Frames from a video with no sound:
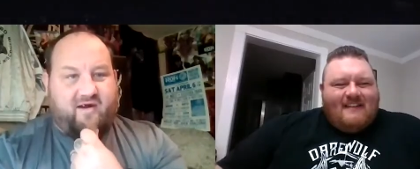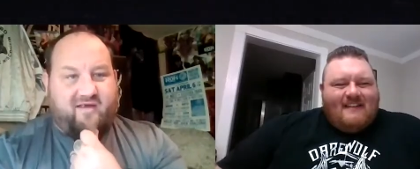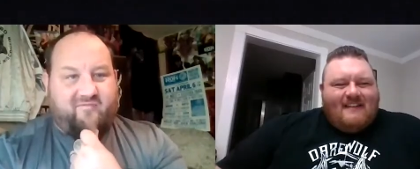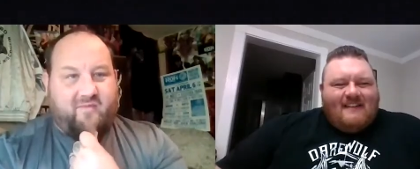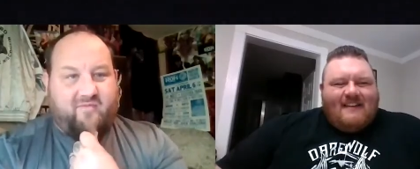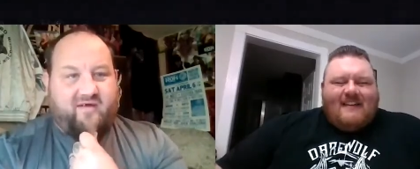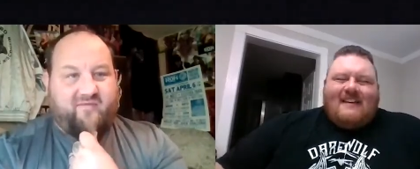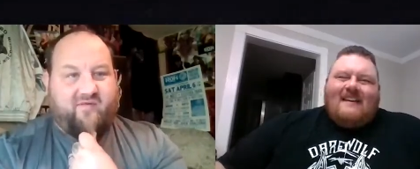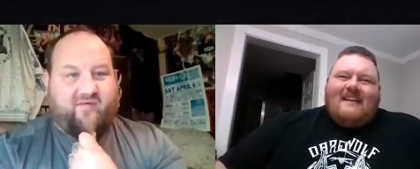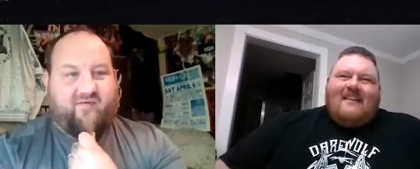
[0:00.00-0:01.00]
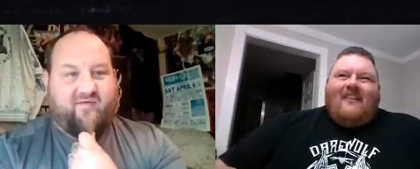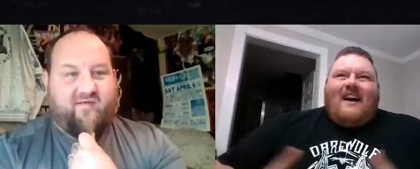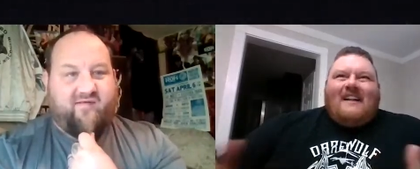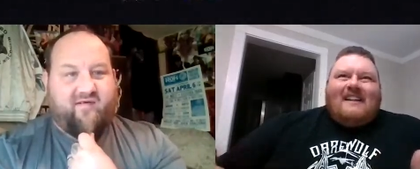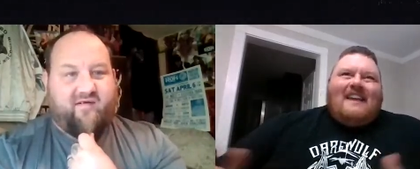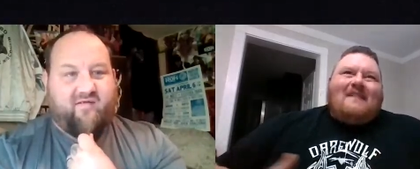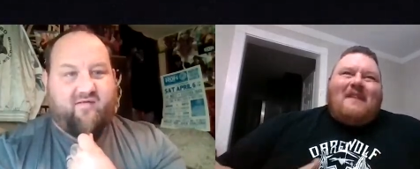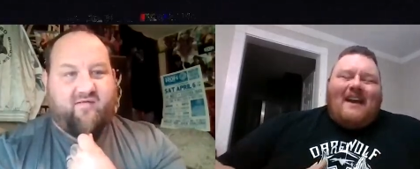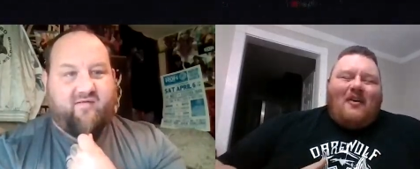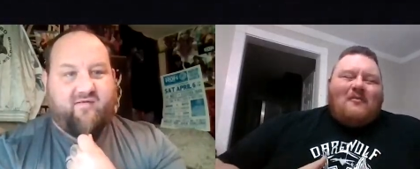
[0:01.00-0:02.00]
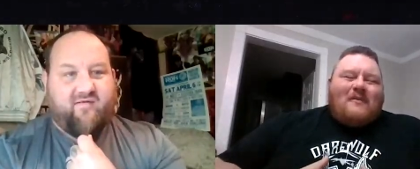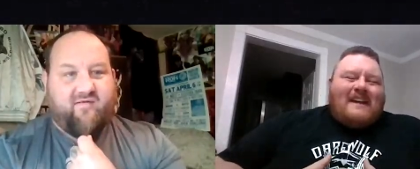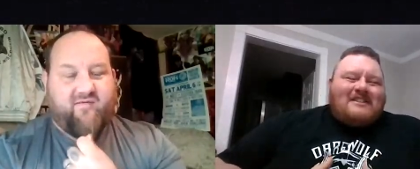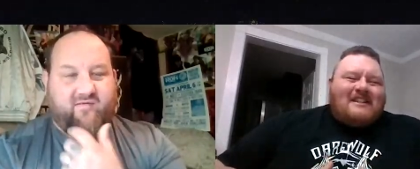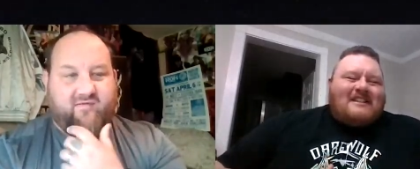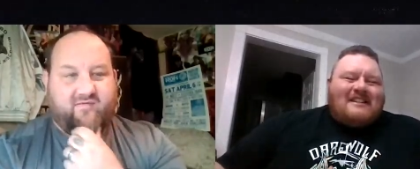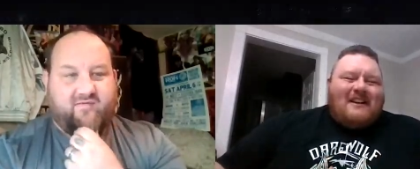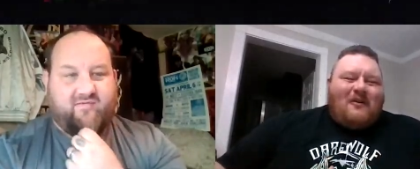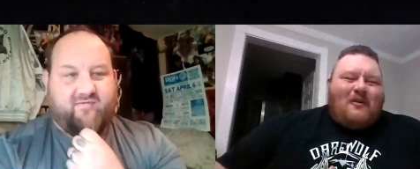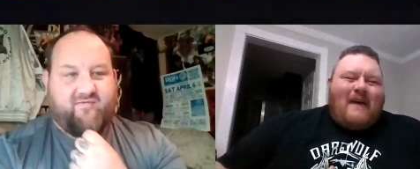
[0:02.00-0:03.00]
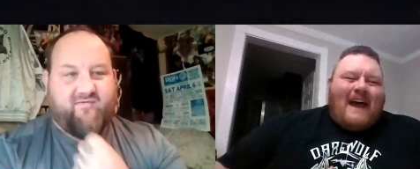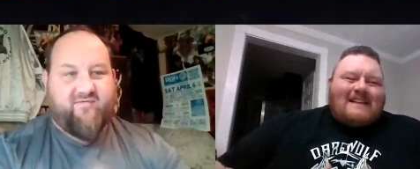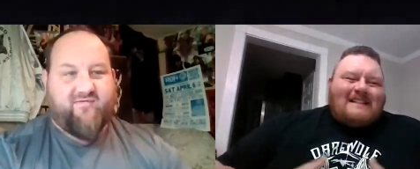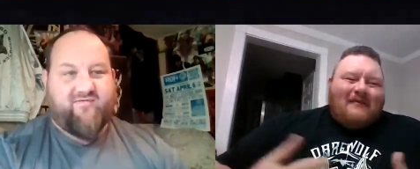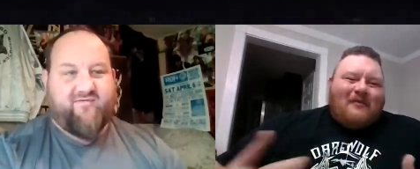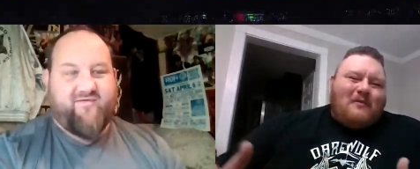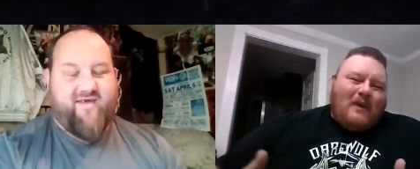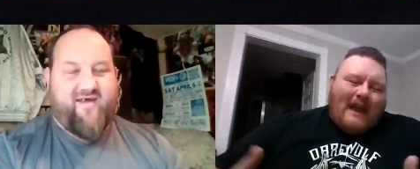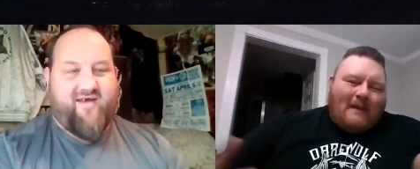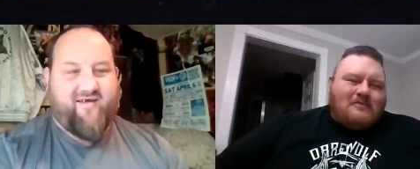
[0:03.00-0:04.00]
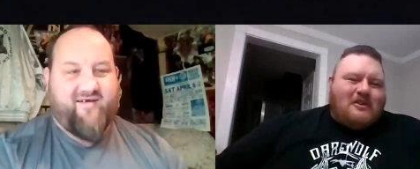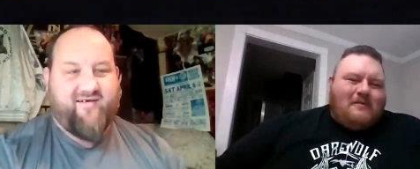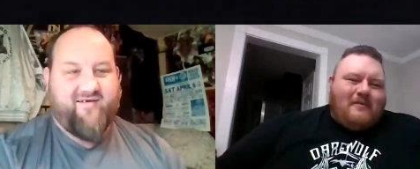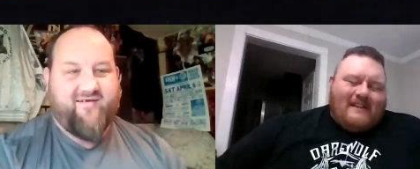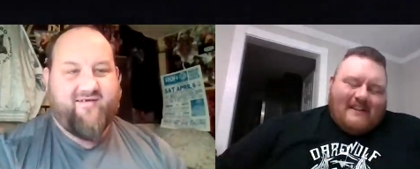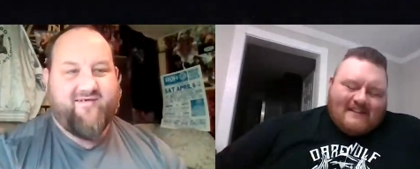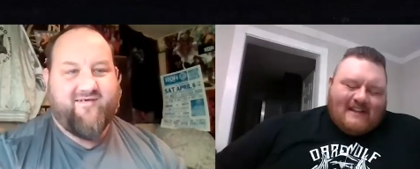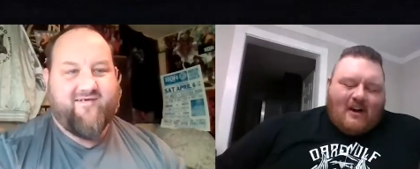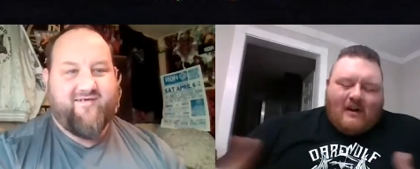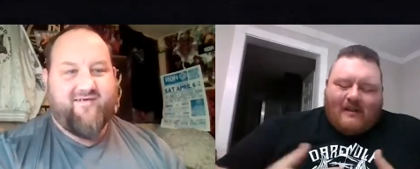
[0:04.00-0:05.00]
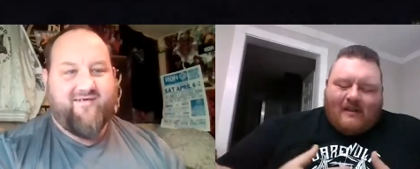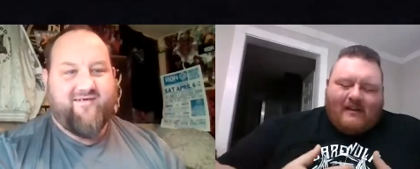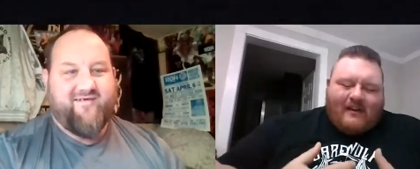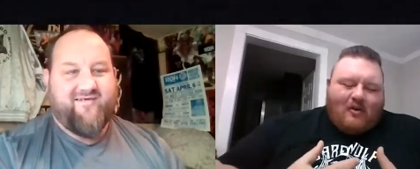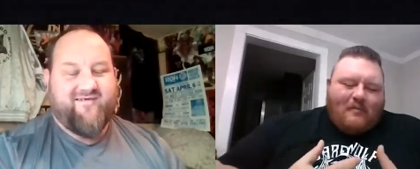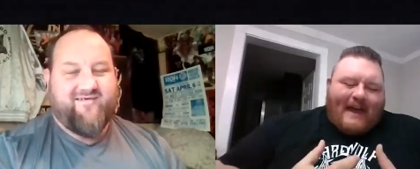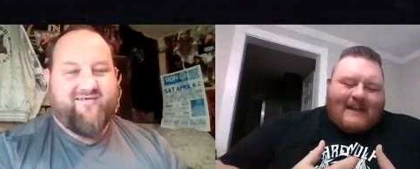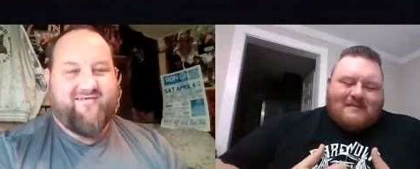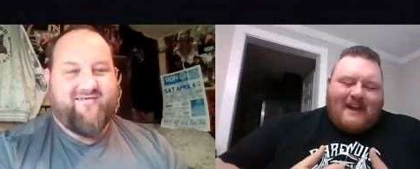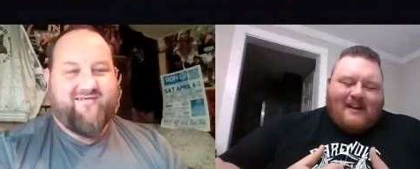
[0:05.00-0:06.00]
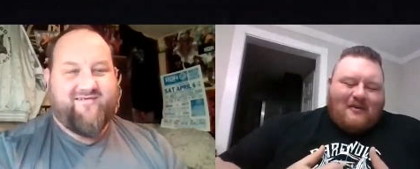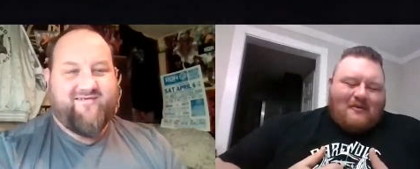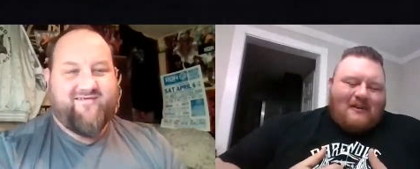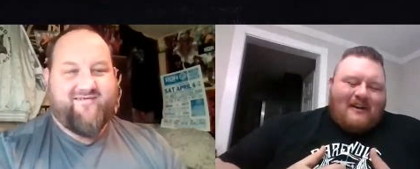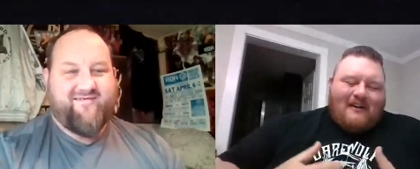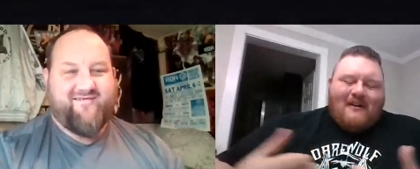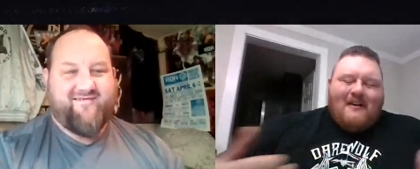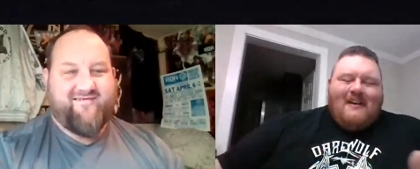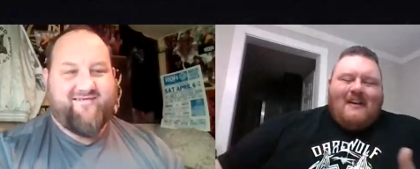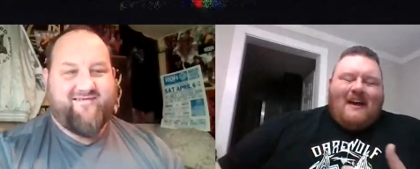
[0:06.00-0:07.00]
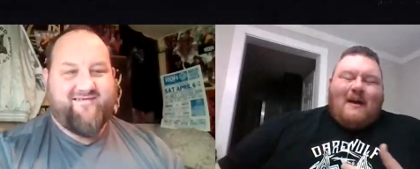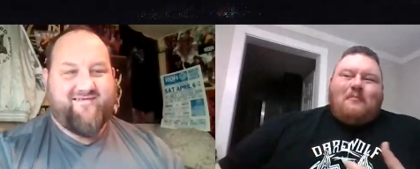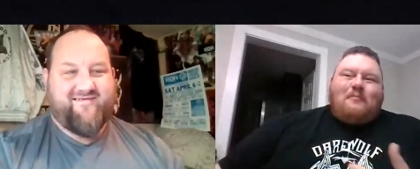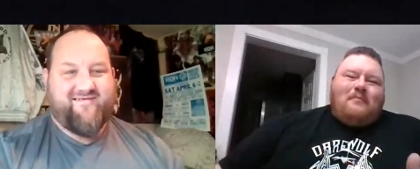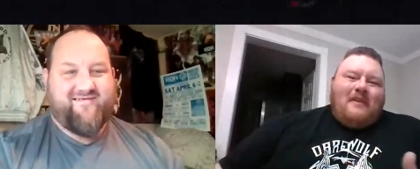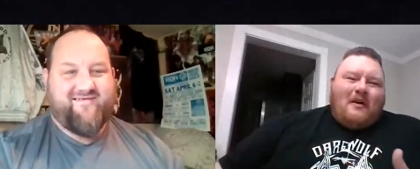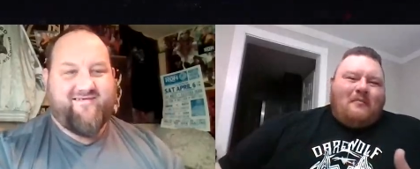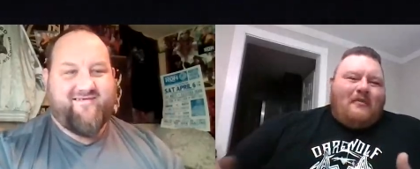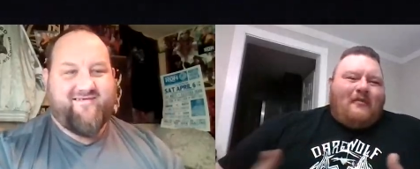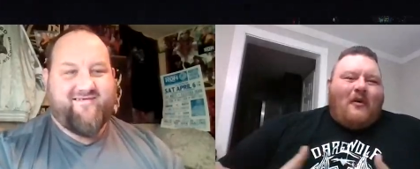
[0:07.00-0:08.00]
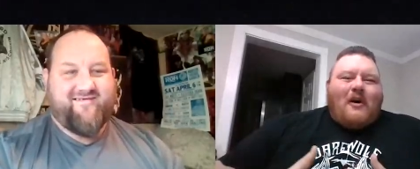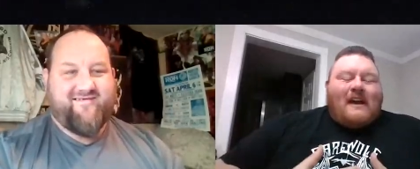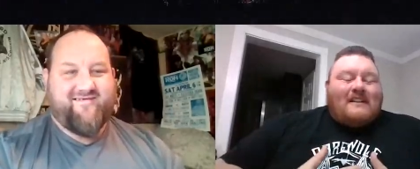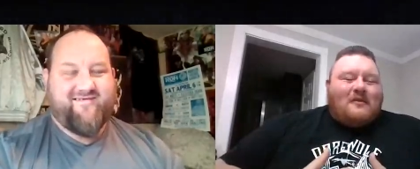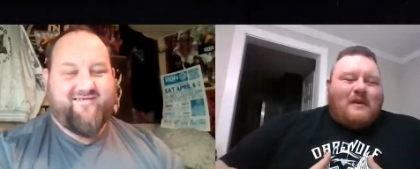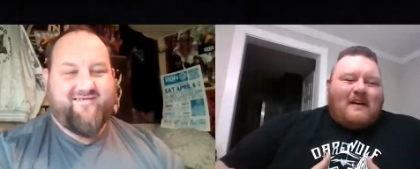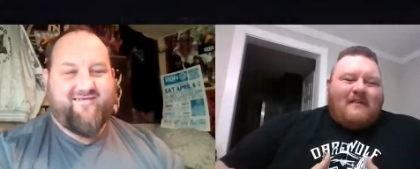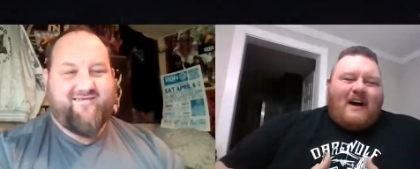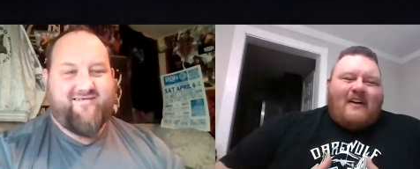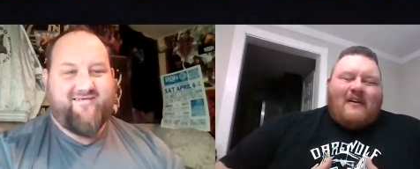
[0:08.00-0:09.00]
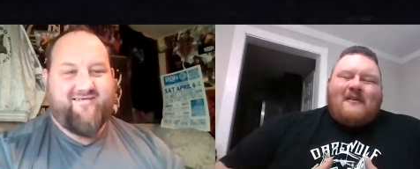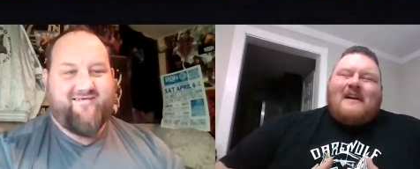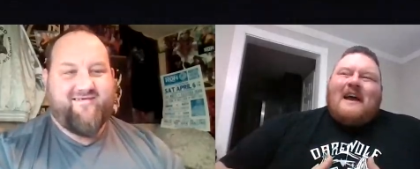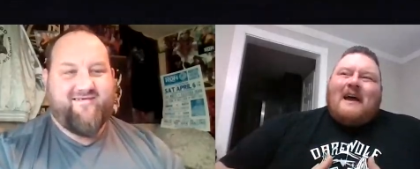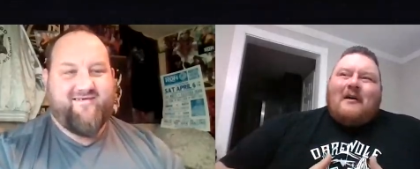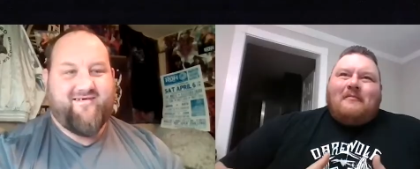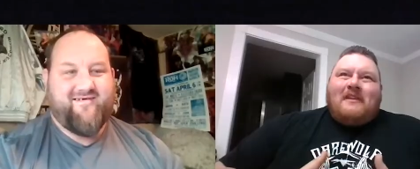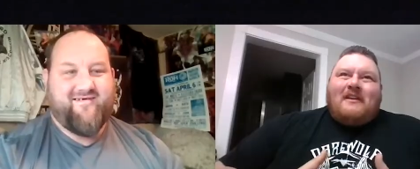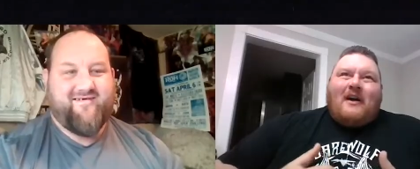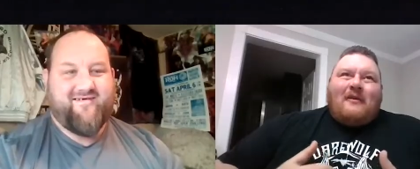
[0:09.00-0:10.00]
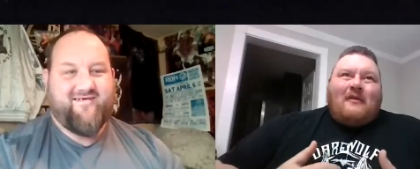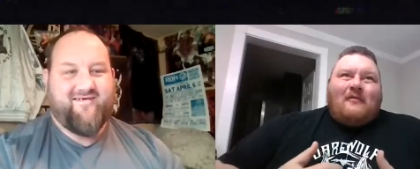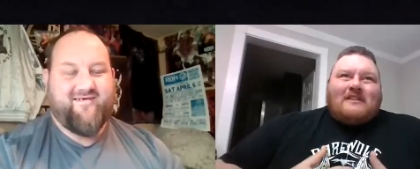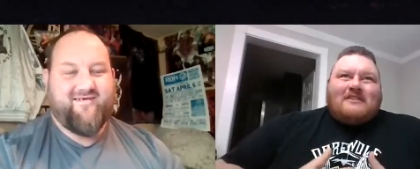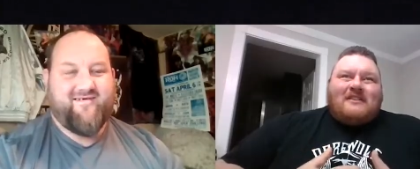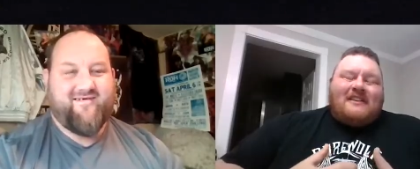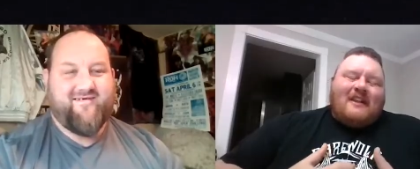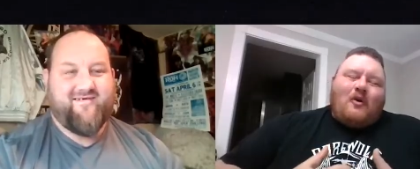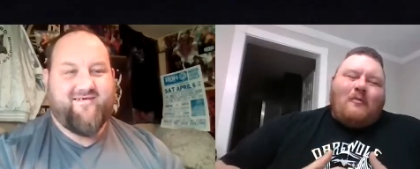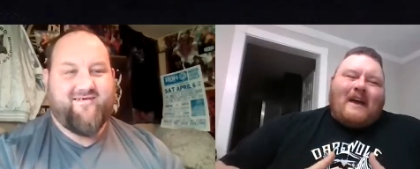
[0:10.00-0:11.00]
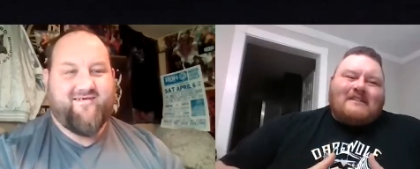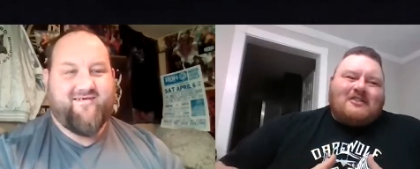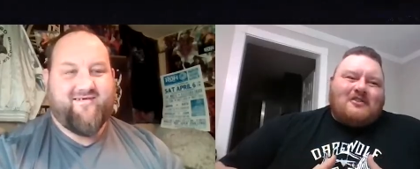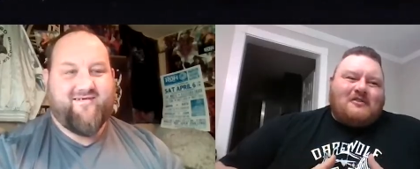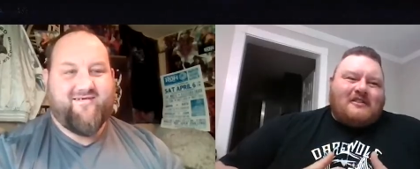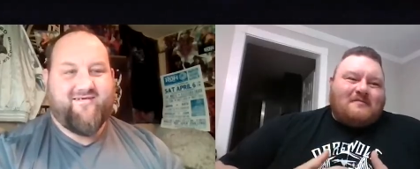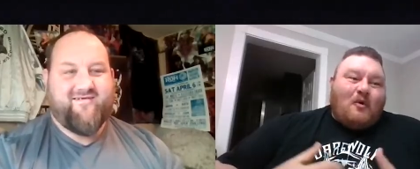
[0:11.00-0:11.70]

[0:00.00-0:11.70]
Speaker 1: right? If I believe. This is,
Speaker 2: well, this is yeah, my home region. This is Lowell, Mass. I'm from New yeah. Hampshire, but that's you know, it, going back to my career, uh, you know, before I got to Ring of Honor, um, you know, I, I wrestled in Lowell, Massachusetts,